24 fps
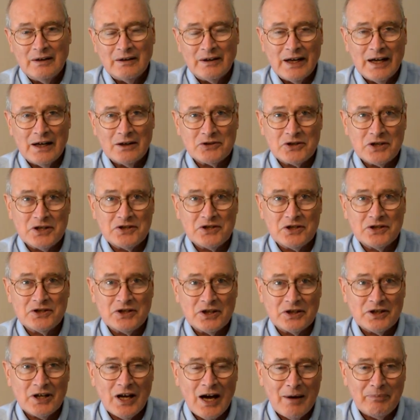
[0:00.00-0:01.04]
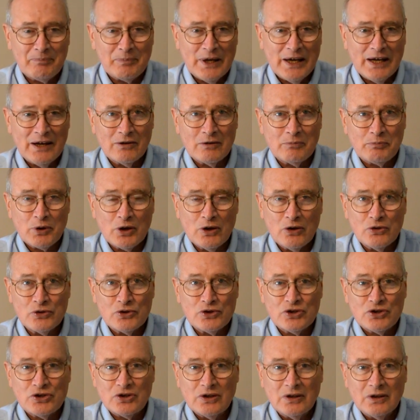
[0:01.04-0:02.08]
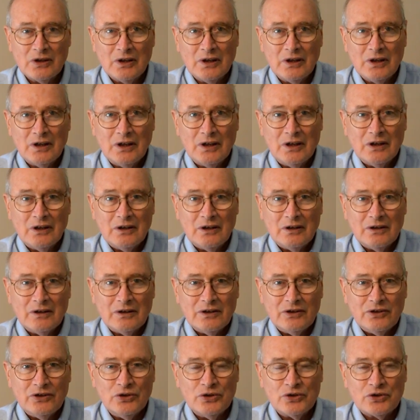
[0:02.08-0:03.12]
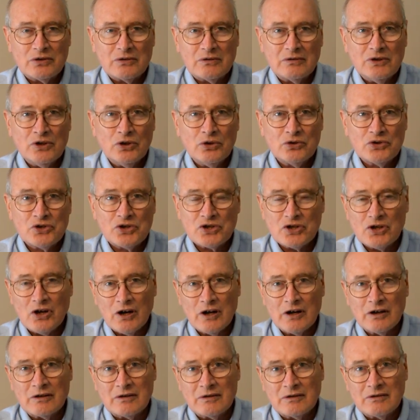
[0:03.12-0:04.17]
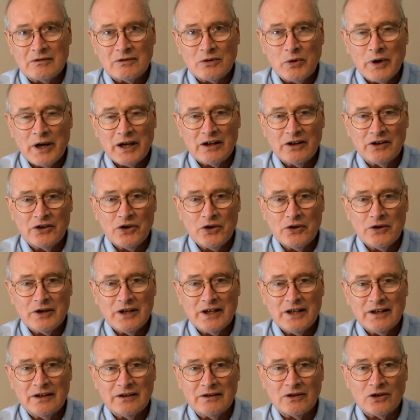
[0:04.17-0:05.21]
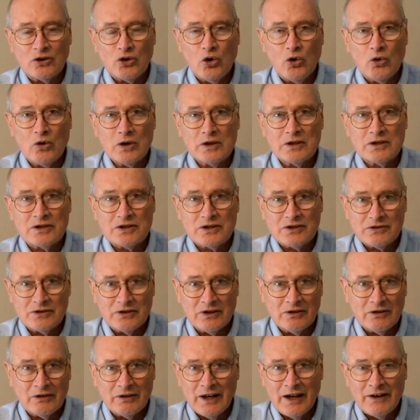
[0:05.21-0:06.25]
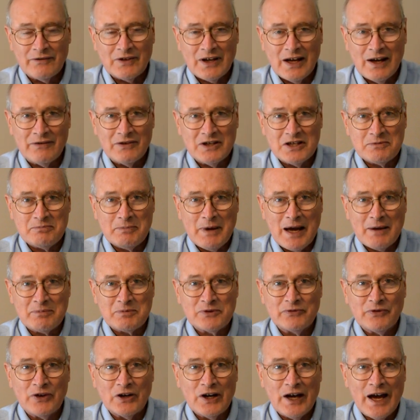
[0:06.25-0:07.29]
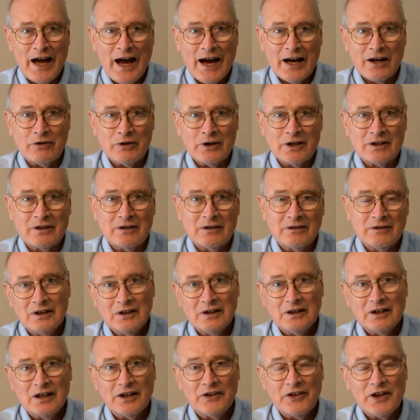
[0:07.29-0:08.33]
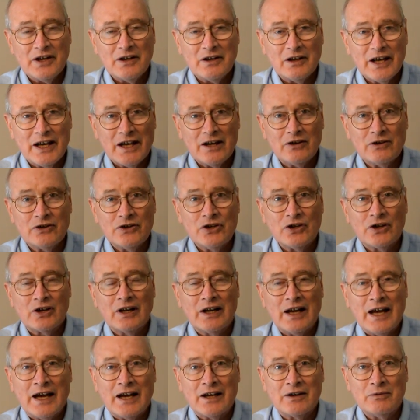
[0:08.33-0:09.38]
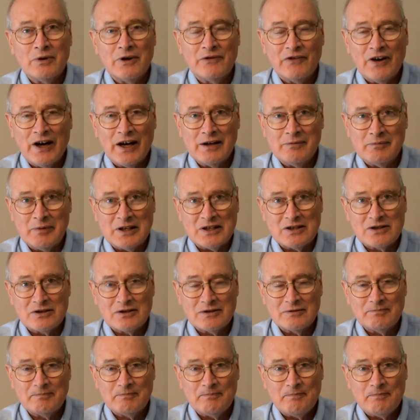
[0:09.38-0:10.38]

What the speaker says: Now, since it's a top-down approach, you start quick and dirty and coarse. You don't have to have these maps very accurate. And then later you can add refinements.